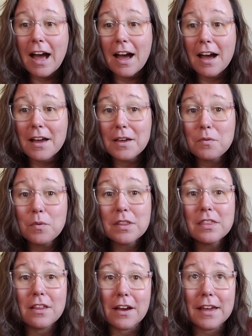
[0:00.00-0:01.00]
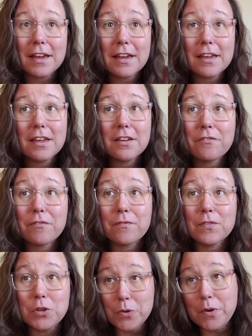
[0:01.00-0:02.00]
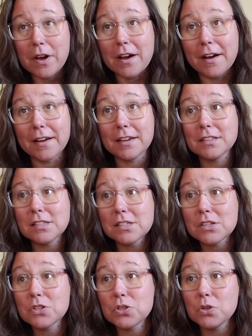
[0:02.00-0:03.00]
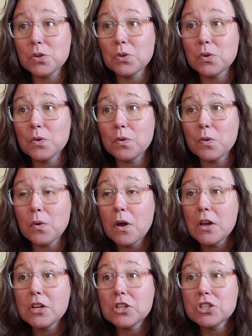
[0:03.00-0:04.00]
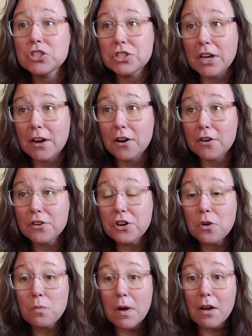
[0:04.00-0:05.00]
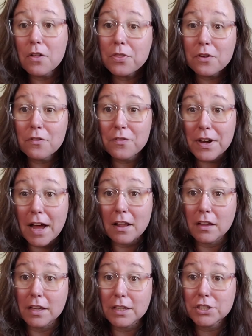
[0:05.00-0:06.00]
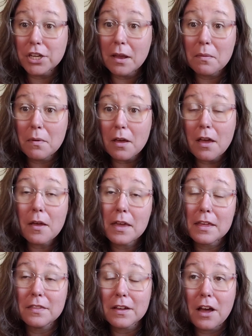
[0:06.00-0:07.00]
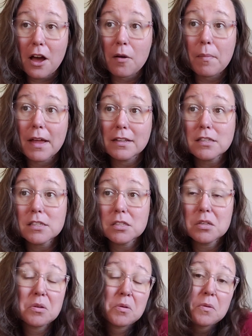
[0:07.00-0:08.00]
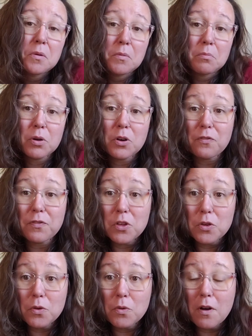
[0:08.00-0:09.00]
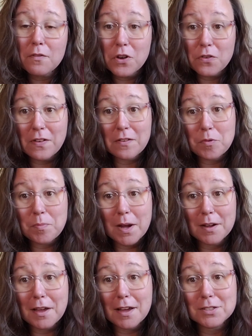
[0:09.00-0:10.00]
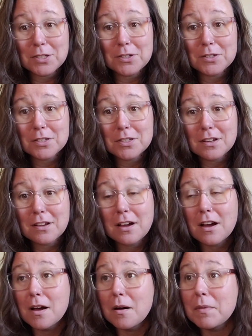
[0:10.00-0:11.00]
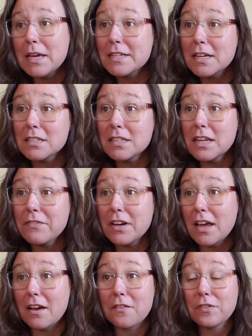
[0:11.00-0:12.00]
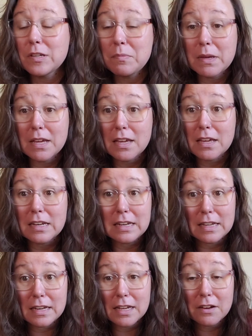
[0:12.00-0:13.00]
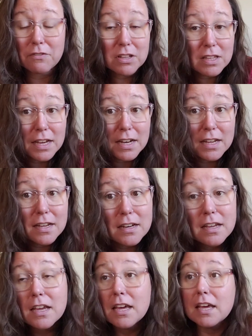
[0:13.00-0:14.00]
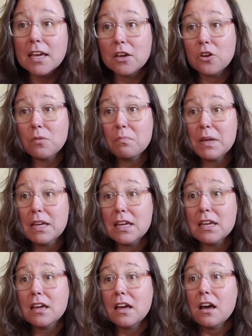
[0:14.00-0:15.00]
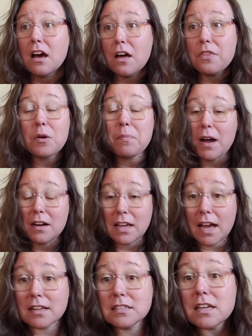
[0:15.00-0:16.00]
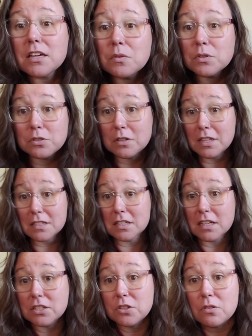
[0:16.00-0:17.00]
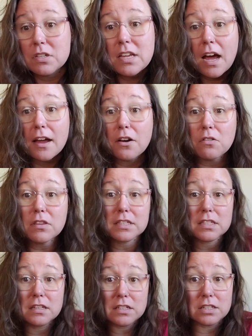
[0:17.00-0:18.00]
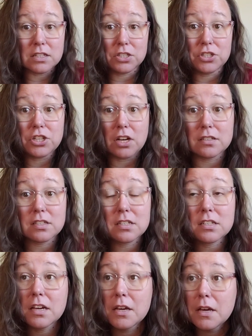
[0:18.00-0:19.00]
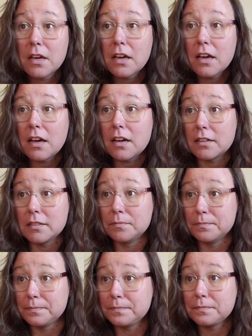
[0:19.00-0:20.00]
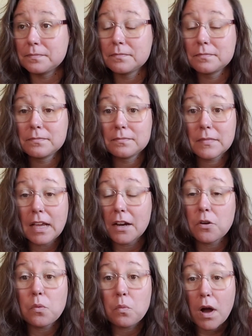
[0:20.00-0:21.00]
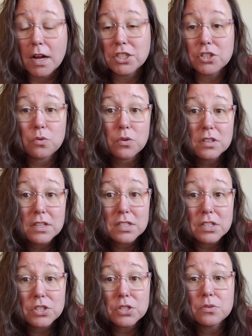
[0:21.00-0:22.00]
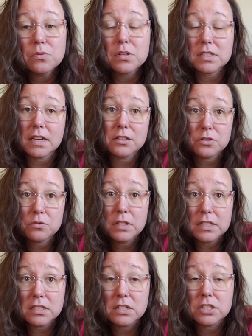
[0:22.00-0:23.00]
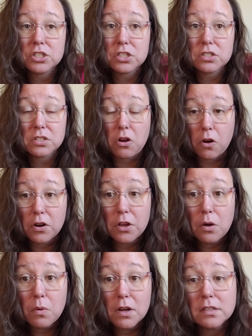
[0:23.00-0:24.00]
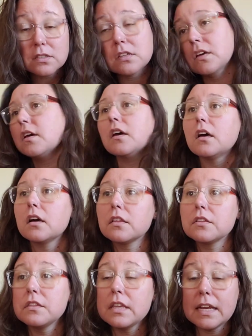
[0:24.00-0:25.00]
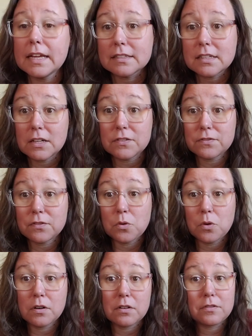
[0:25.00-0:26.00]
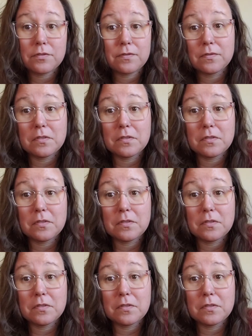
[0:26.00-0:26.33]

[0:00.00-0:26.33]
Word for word: I would like you guys to share your wealth of knowledge and in the comments put a few of your favorite podcasters. Um, it doesn't even have to be knitting related. It could be other podcasts that you enjoy listening to. Because I don't listen to just, um, I don't watch or listen to, because I do listen to just audio ones, knitting stuff or